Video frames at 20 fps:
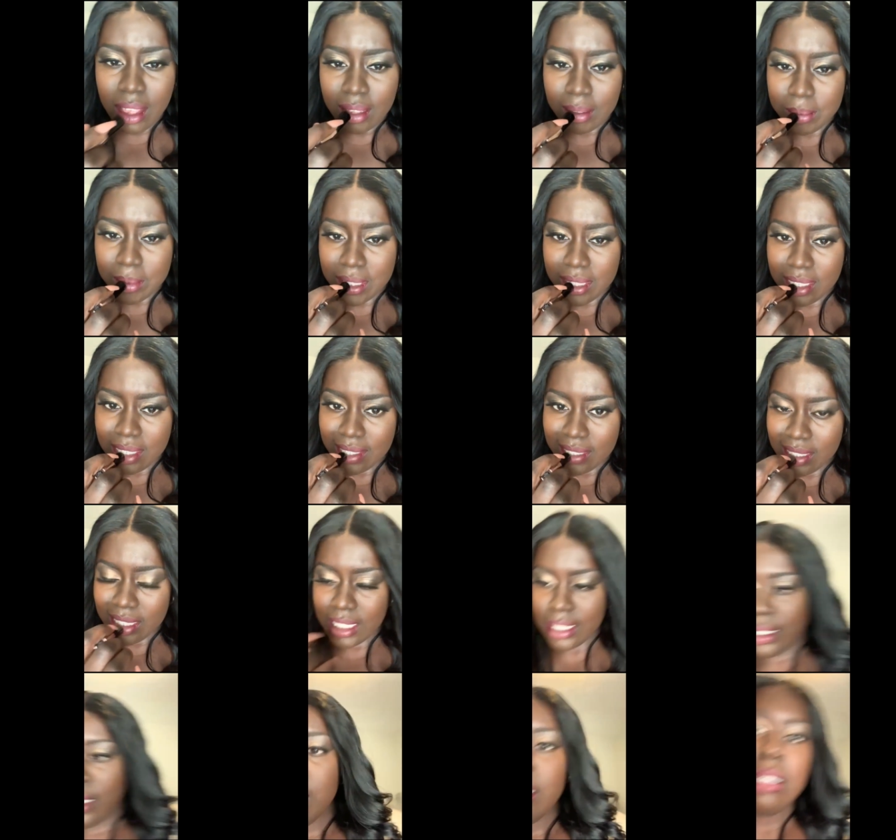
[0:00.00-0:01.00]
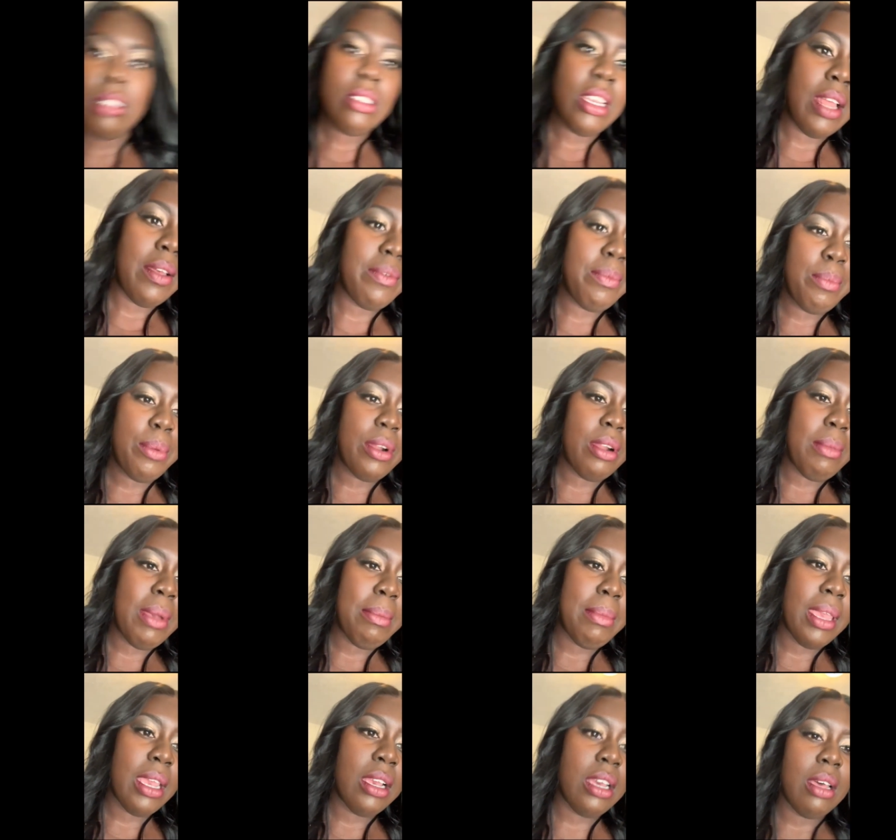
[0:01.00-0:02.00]
I'm still trying to put on my
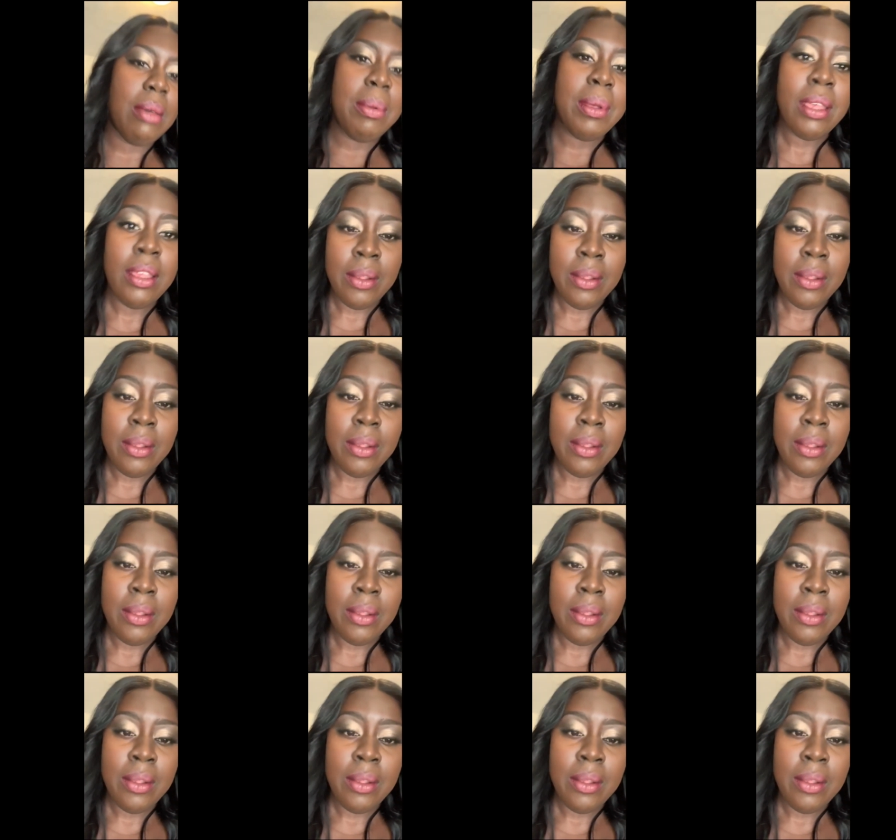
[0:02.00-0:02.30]
makeup.